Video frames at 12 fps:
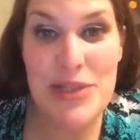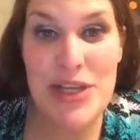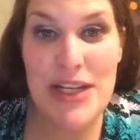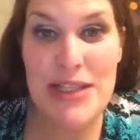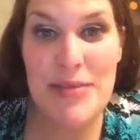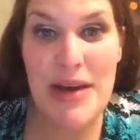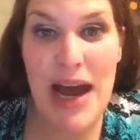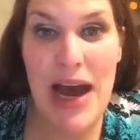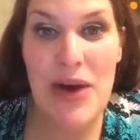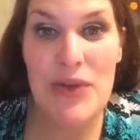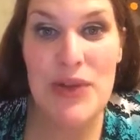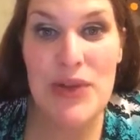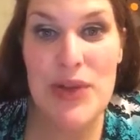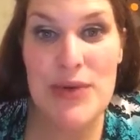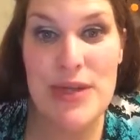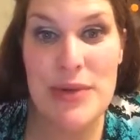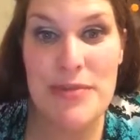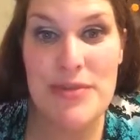We talked about how the low
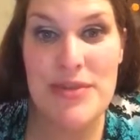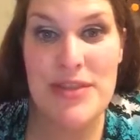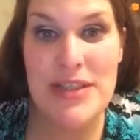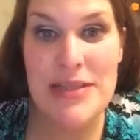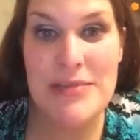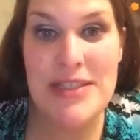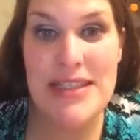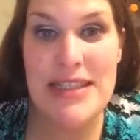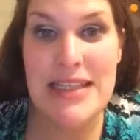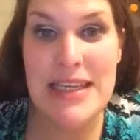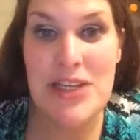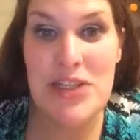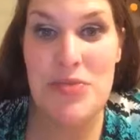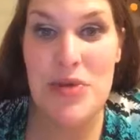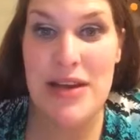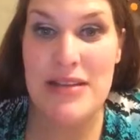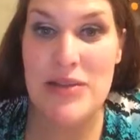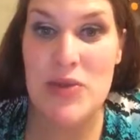temperature steam distillation
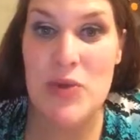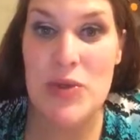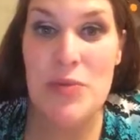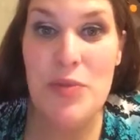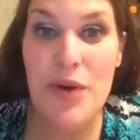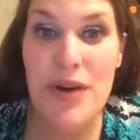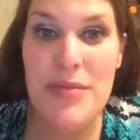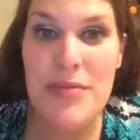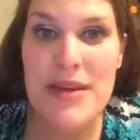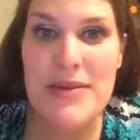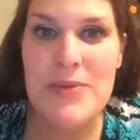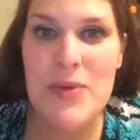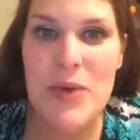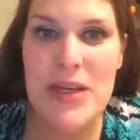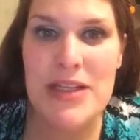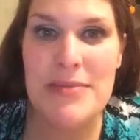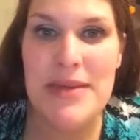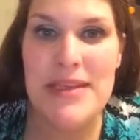process was important because we
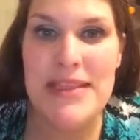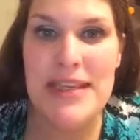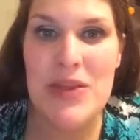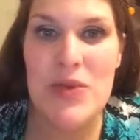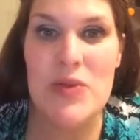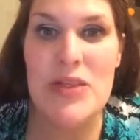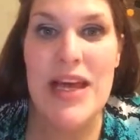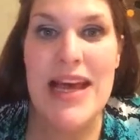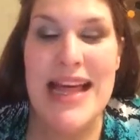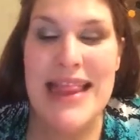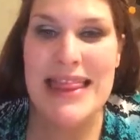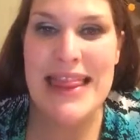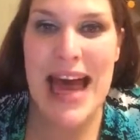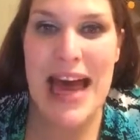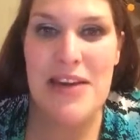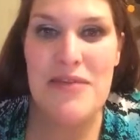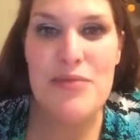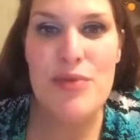wanted to maintain those
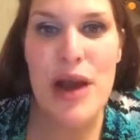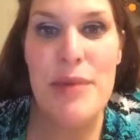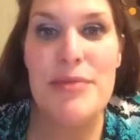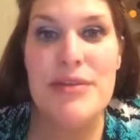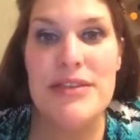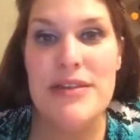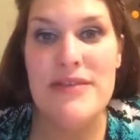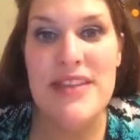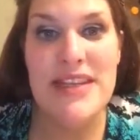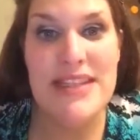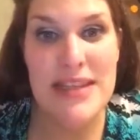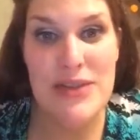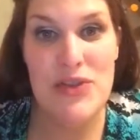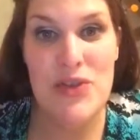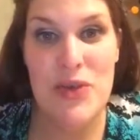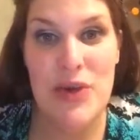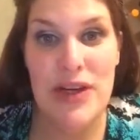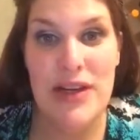live properties of the
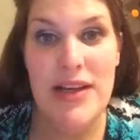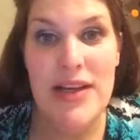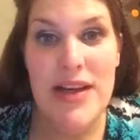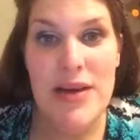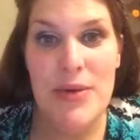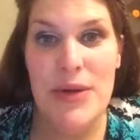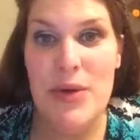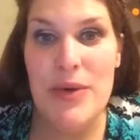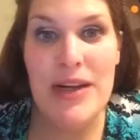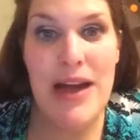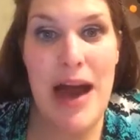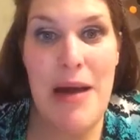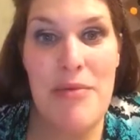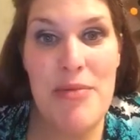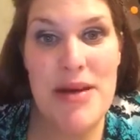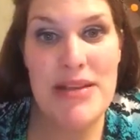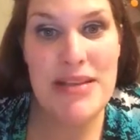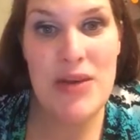essential oil. We don't want to
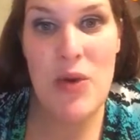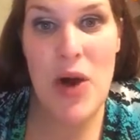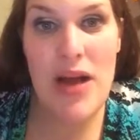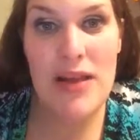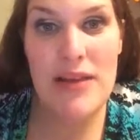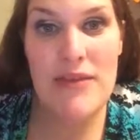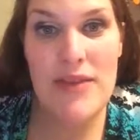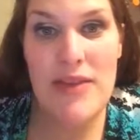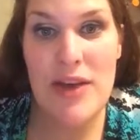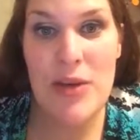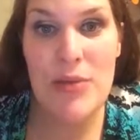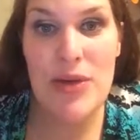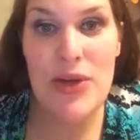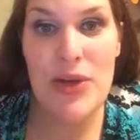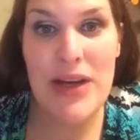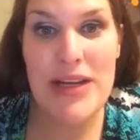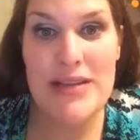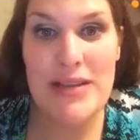compromise the quality of the therapeutic
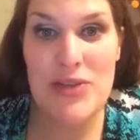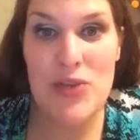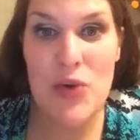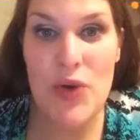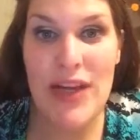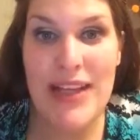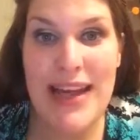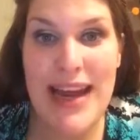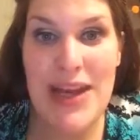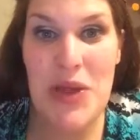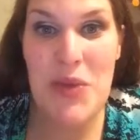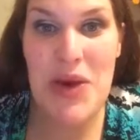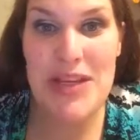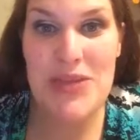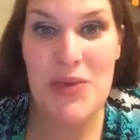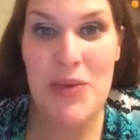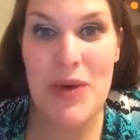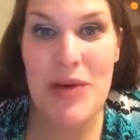grade essential oil in any way.
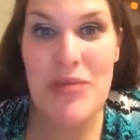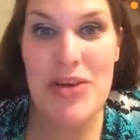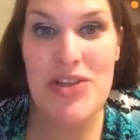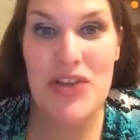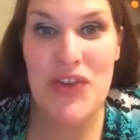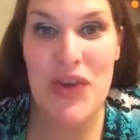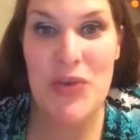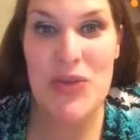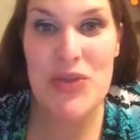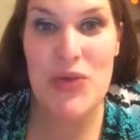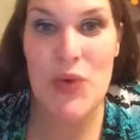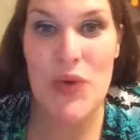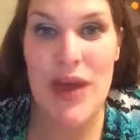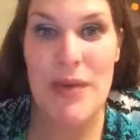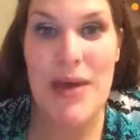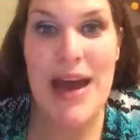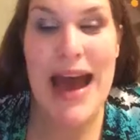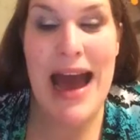So we want to make sure that we store
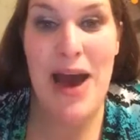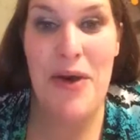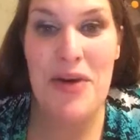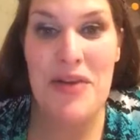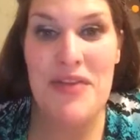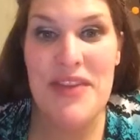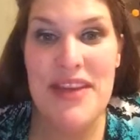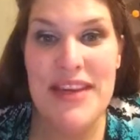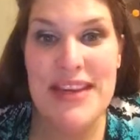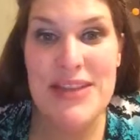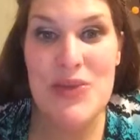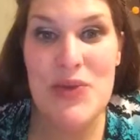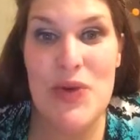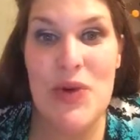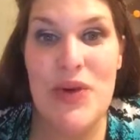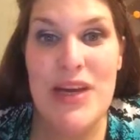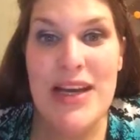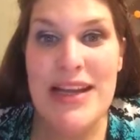them out of the heat. So
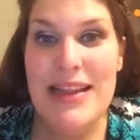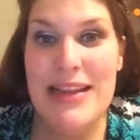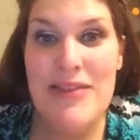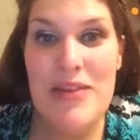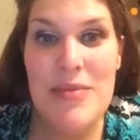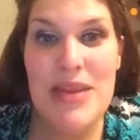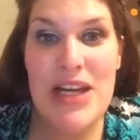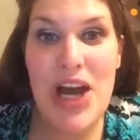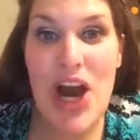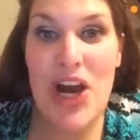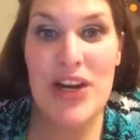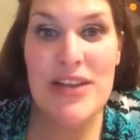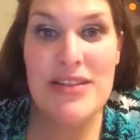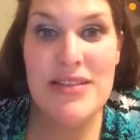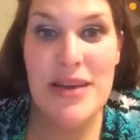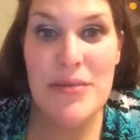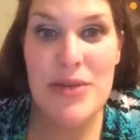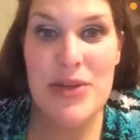don't leave them in the car in the
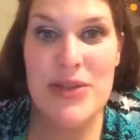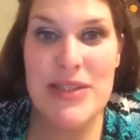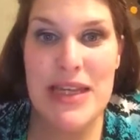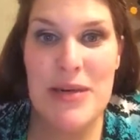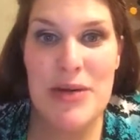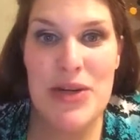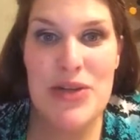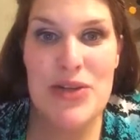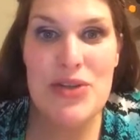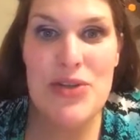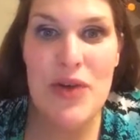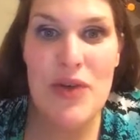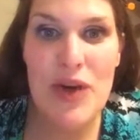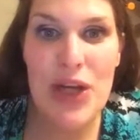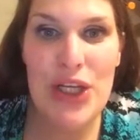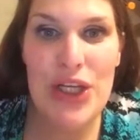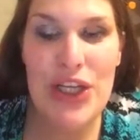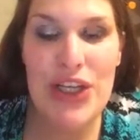summer. Don't set them on your stove while
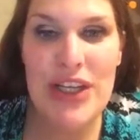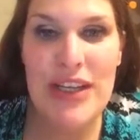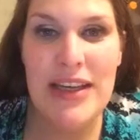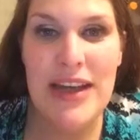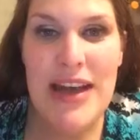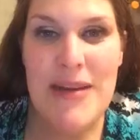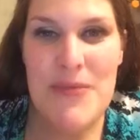you're cooking.